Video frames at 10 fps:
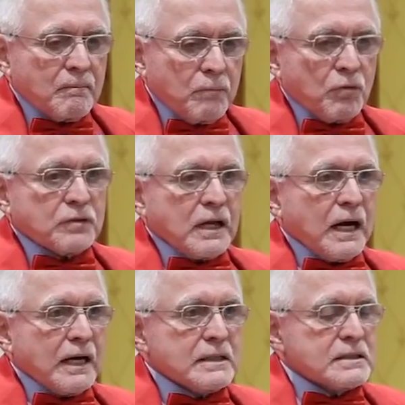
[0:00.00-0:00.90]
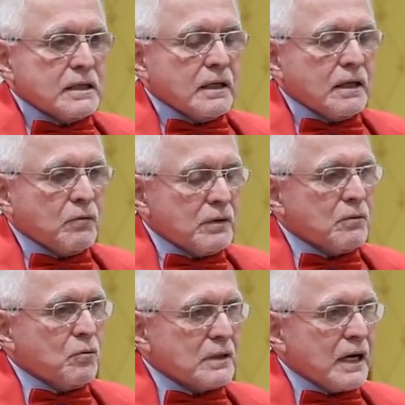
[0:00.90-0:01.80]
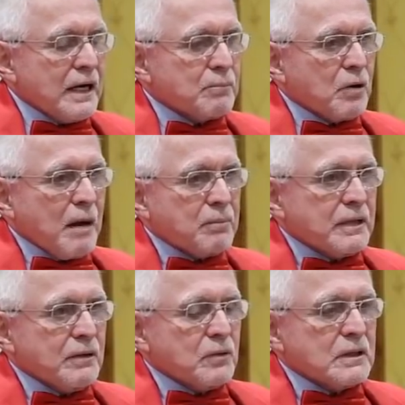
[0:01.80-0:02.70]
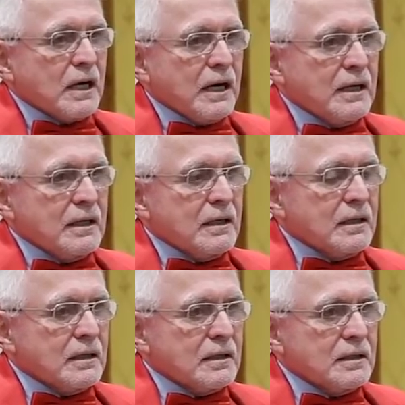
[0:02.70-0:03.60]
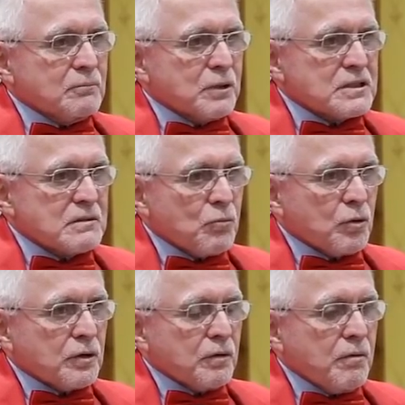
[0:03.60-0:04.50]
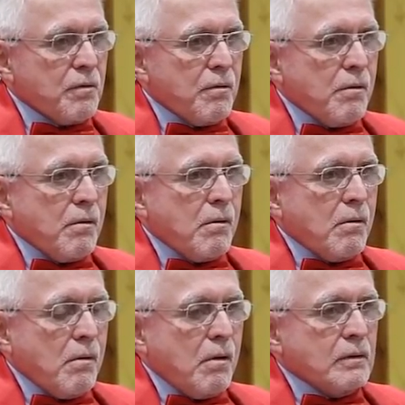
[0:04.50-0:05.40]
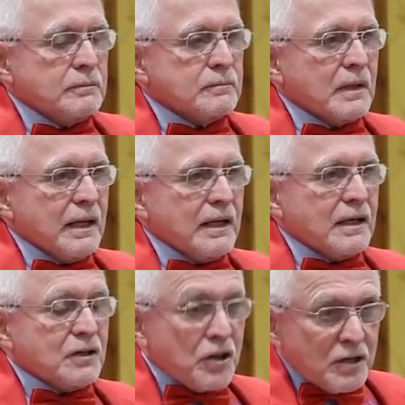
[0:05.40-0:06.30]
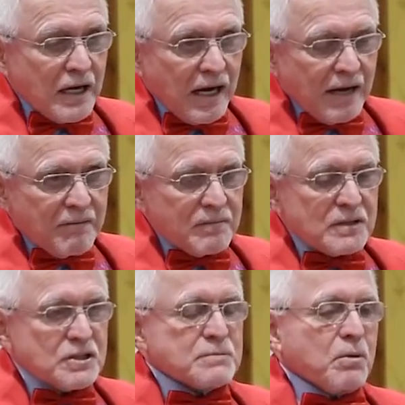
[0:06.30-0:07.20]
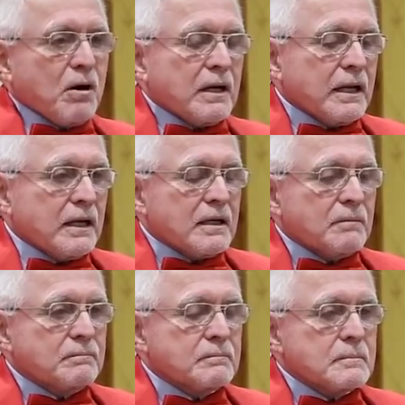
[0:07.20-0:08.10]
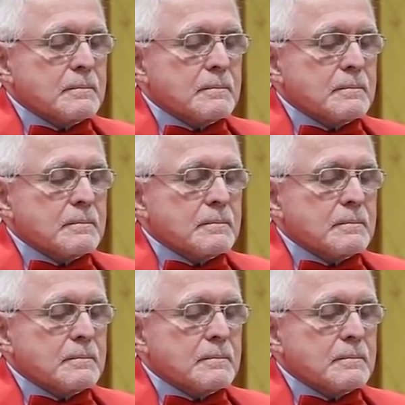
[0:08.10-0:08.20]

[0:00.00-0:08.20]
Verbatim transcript: both guys, uh, one, one guy in property, one guy uh, in bricks and mortar. And another guy just bought a um,